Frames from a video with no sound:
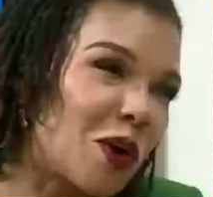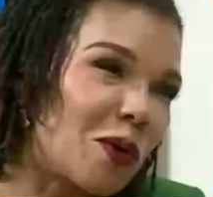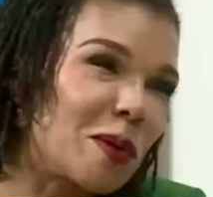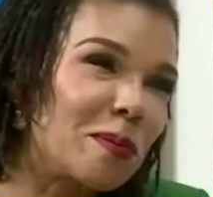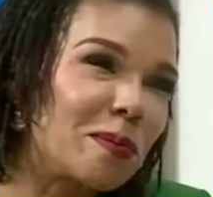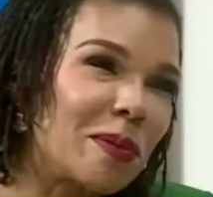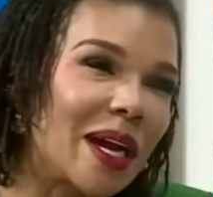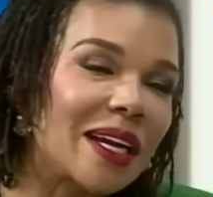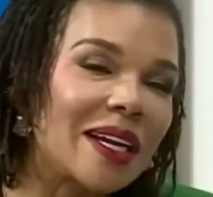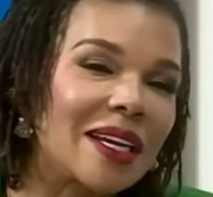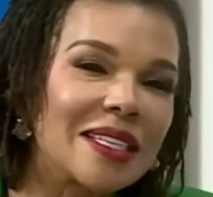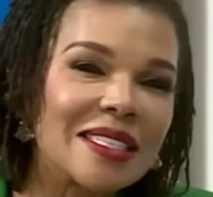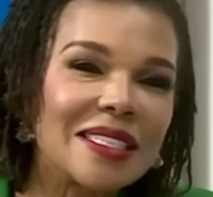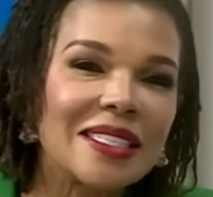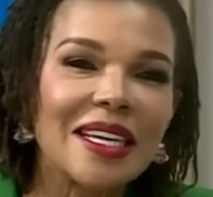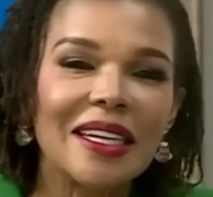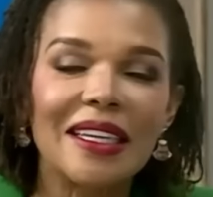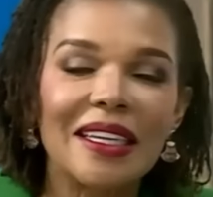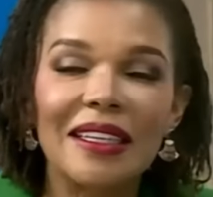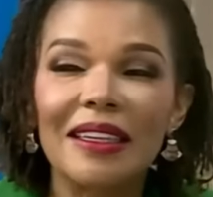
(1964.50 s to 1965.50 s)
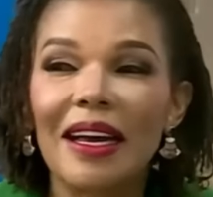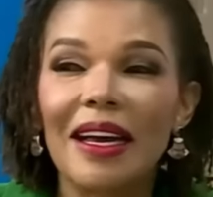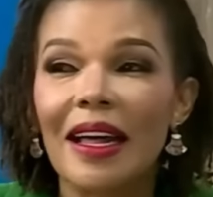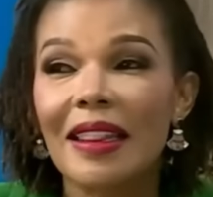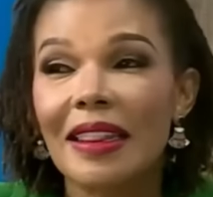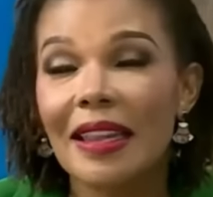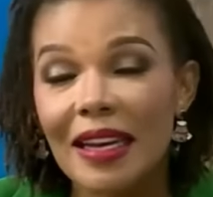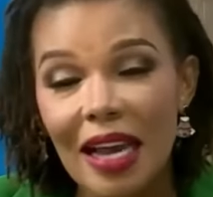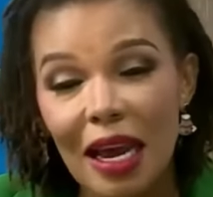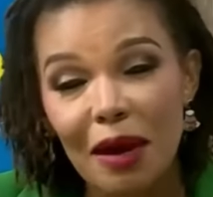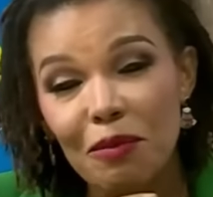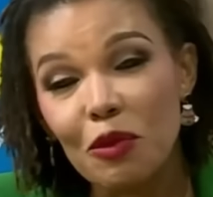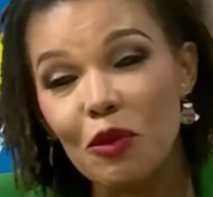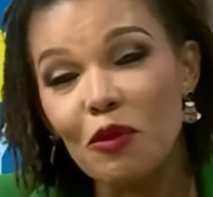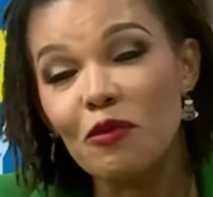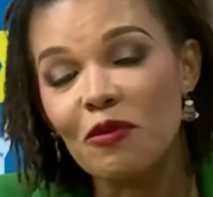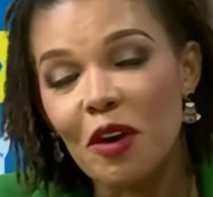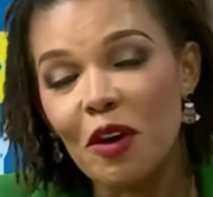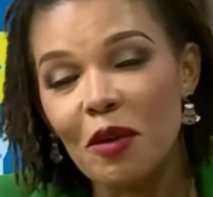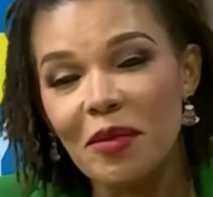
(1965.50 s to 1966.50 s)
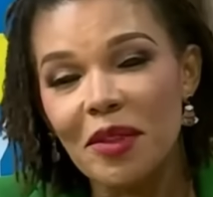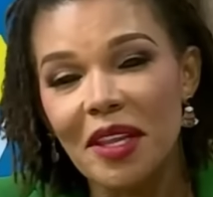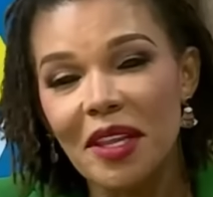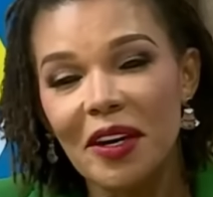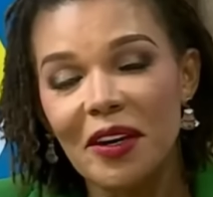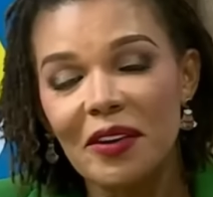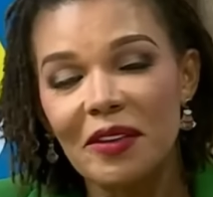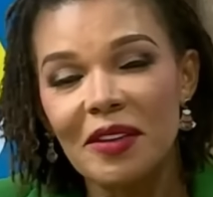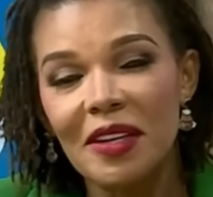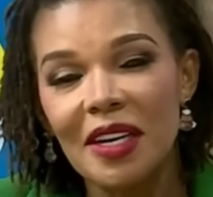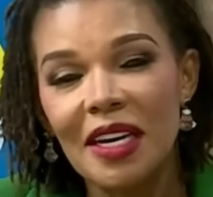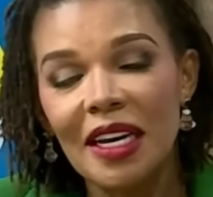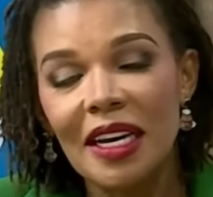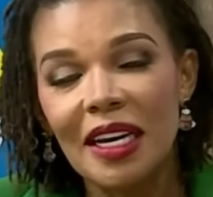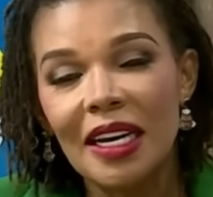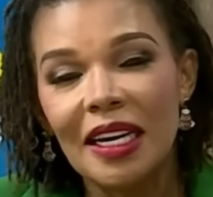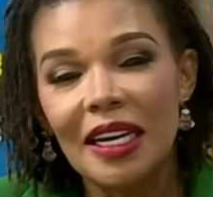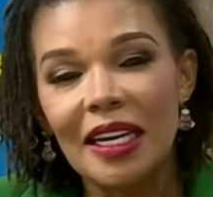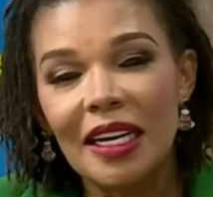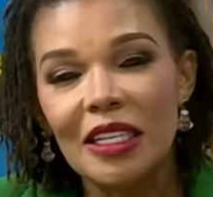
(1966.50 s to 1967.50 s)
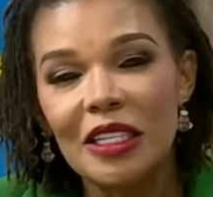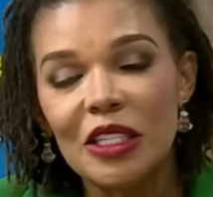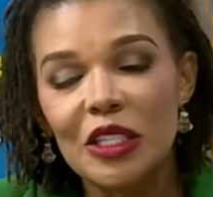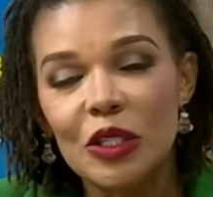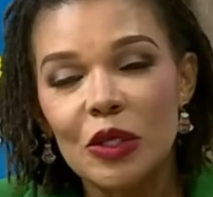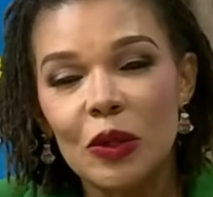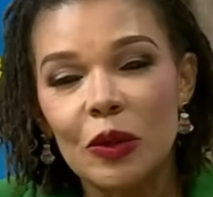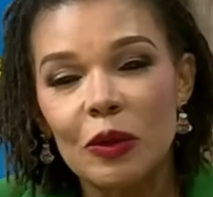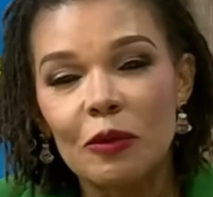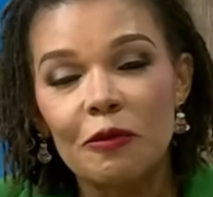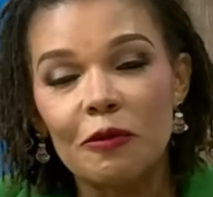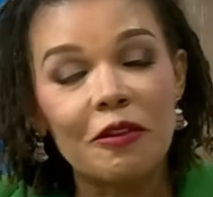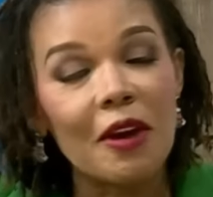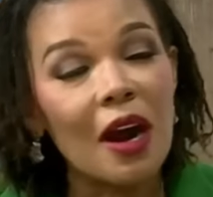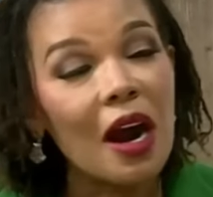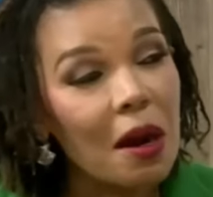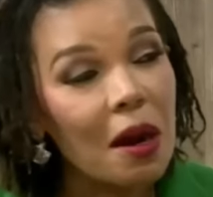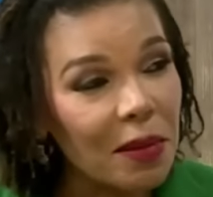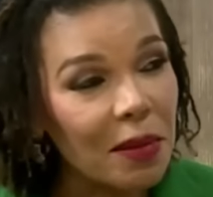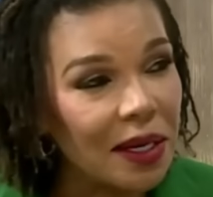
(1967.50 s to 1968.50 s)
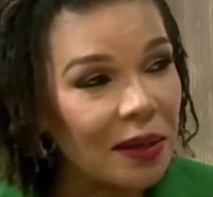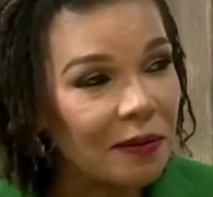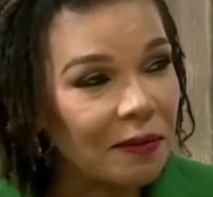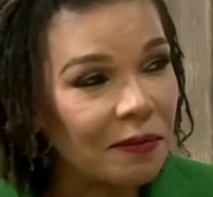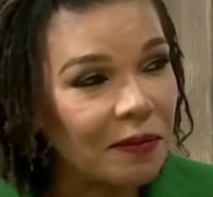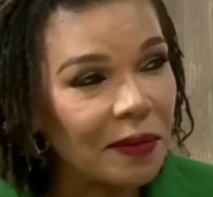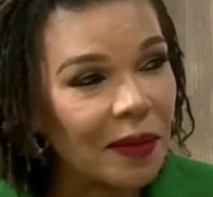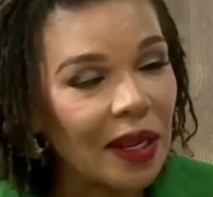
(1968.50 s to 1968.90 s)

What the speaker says: coming back and selling. And then I moved from there into farming.